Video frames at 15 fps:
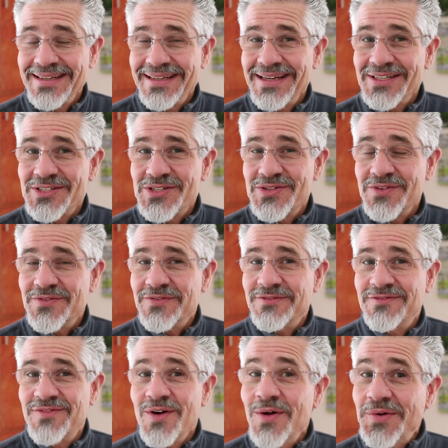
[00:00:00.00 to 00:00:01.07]
It's
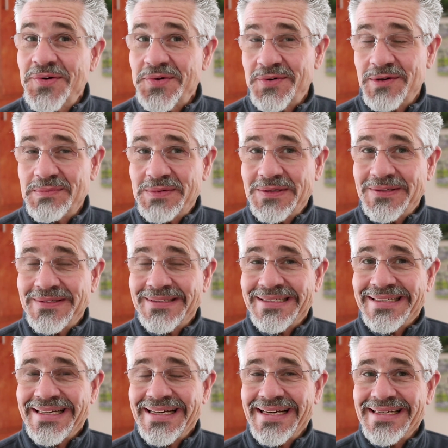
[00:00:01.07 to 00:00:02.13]
vulnerable.
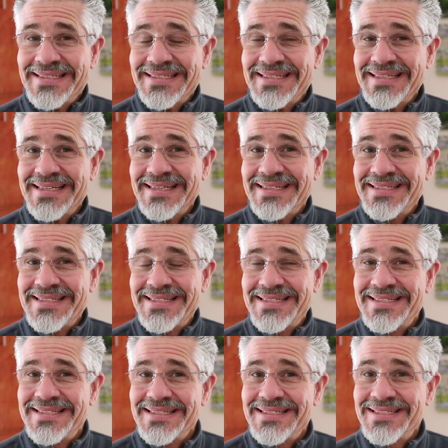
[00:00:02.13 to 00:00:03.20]
And it's
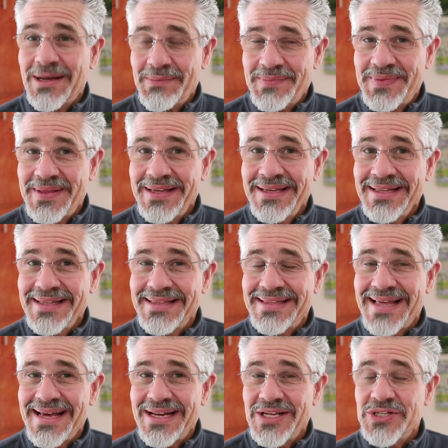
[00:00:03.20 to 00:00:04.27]
something
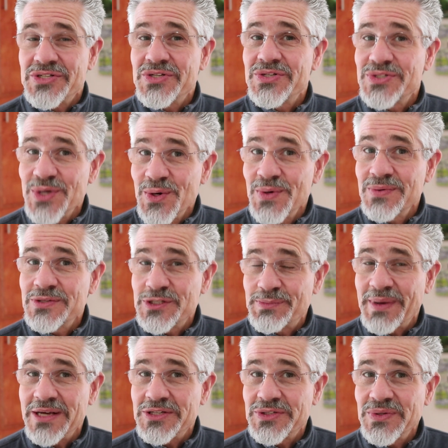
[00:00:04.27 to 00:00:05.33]
that is so
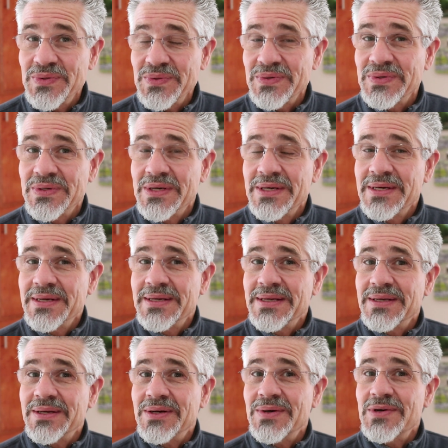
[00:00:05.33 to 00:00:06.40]
special,
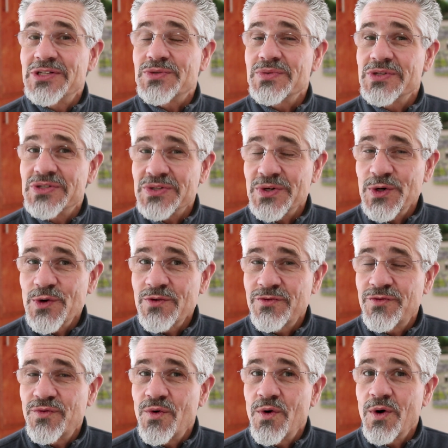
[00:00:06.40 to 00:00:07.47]
you know, it's reserved
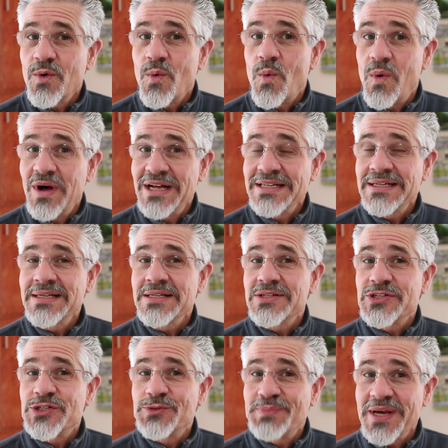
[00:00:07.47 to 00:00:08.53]
for one
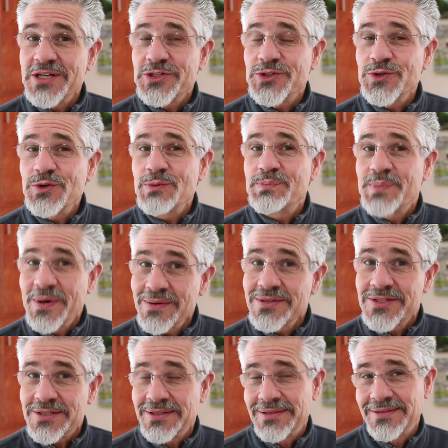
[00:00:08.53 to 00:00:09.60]
special
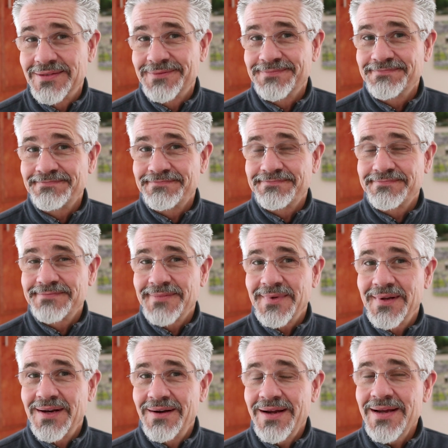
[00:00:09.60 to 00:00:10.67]
person,
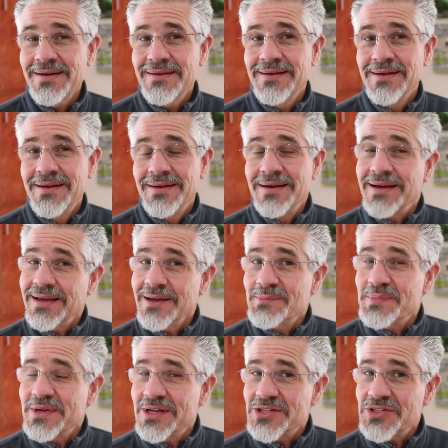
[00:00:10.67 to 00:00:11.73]
all right? Again,
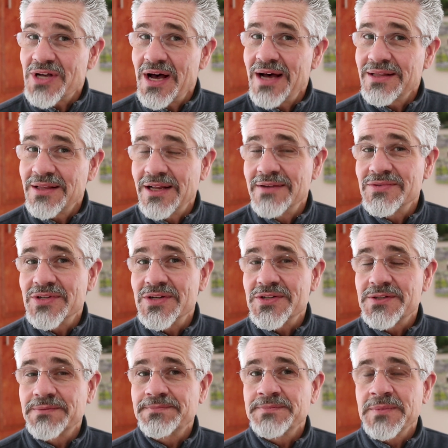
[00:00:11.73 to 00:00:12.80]
because God loves
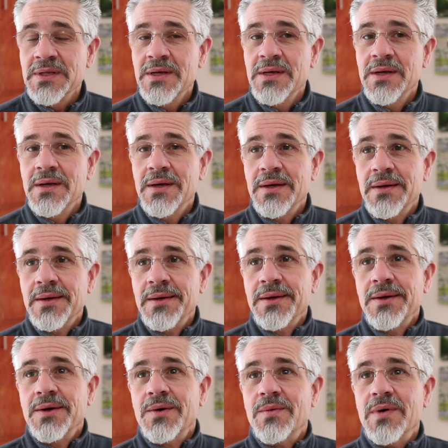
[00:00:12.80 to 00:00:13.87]
us.
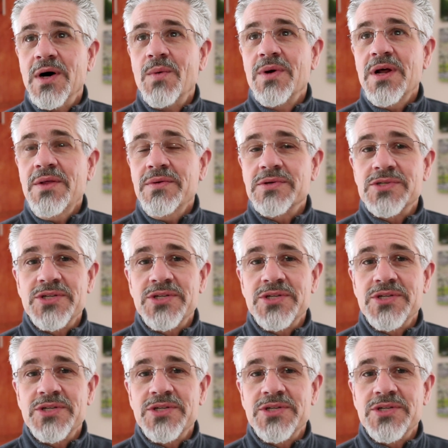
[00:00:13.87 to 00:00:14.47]
Well, what other